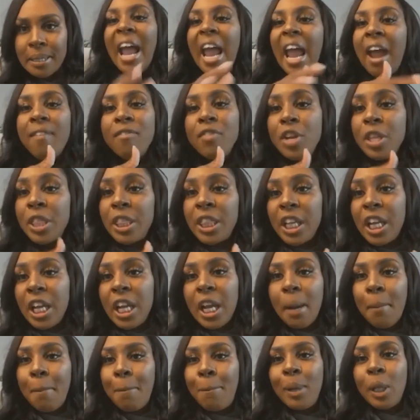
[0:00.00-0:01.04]

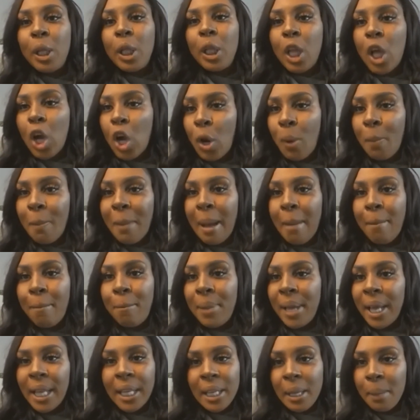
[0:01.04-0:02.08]
Everything below my
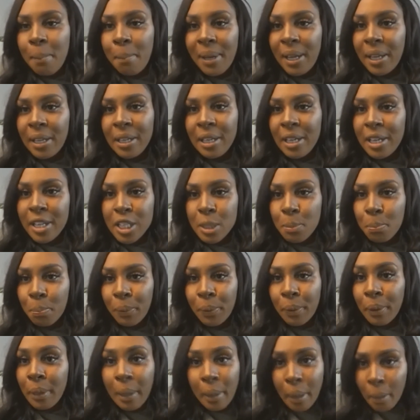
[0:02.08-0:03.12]
belly button is
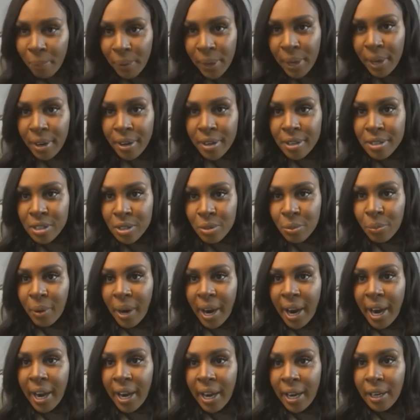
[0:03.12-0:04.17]
pierced,
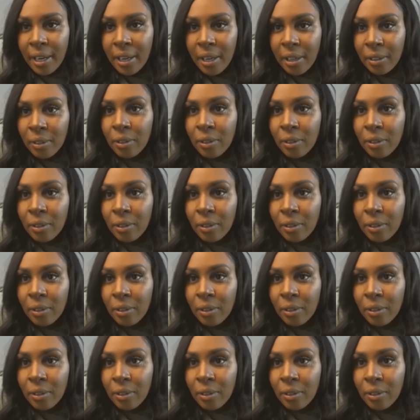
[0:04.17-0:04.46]
right?